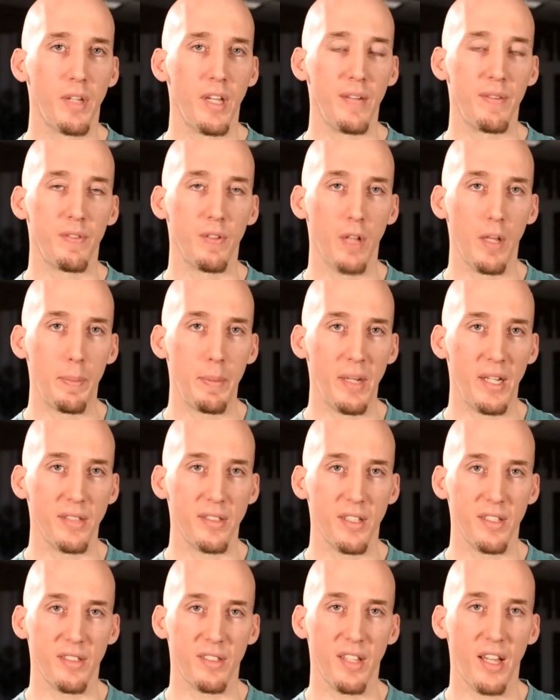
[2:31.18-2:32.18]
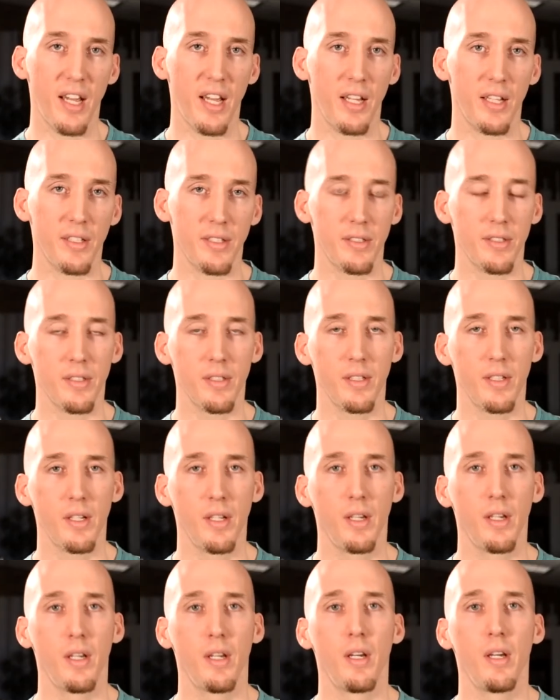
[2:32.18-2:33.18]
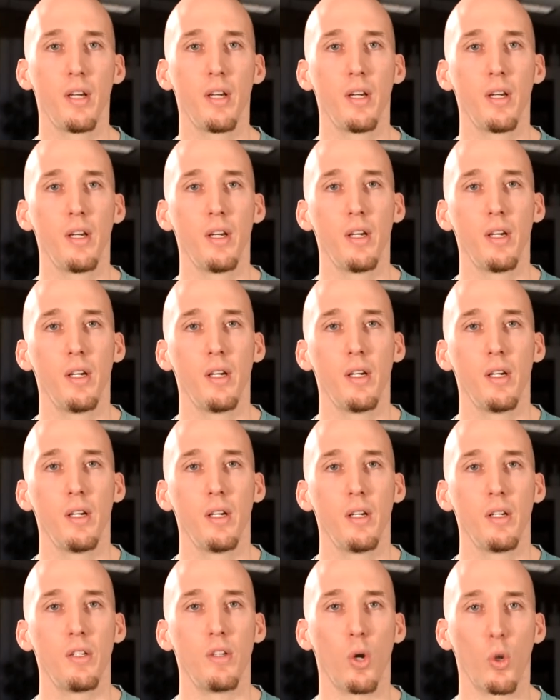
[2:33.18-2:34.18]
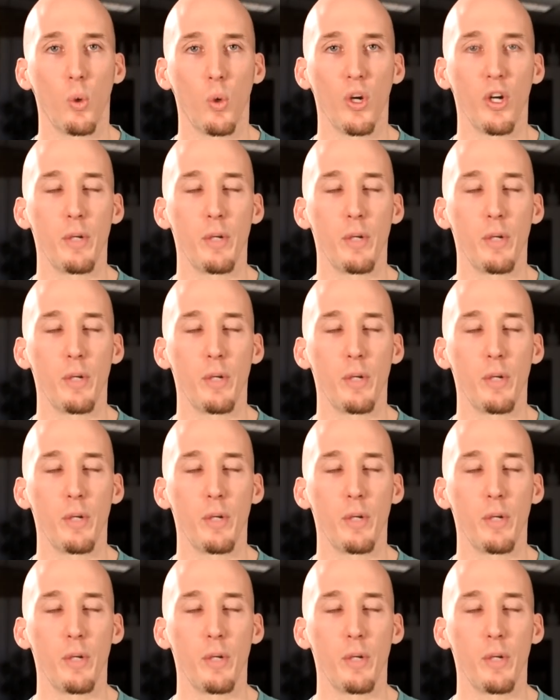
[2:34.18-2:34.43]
In Philippians it says, "Don't